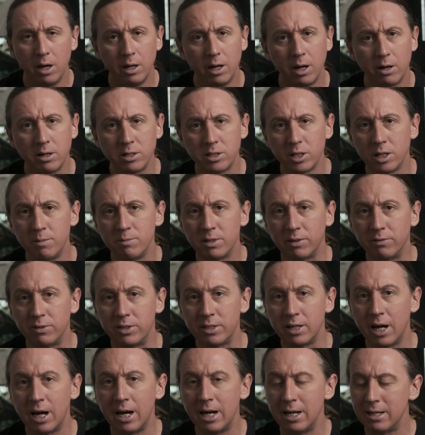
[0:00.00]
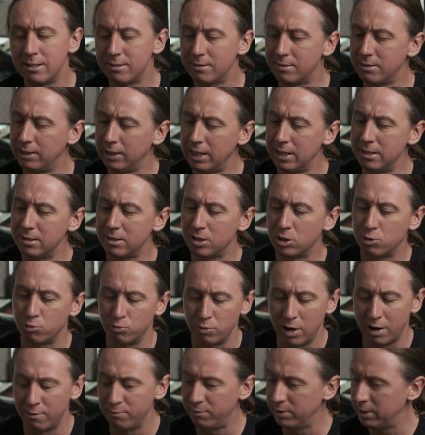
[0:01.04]
Now, in terms of size, the lens is
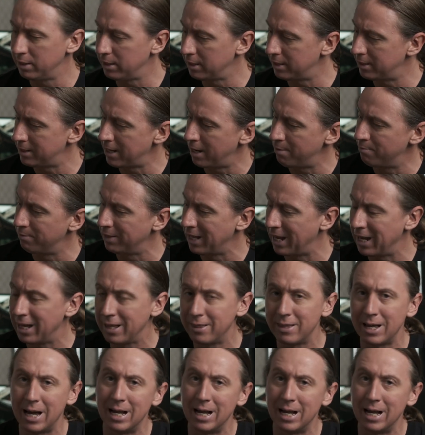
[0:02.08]
roughly the same length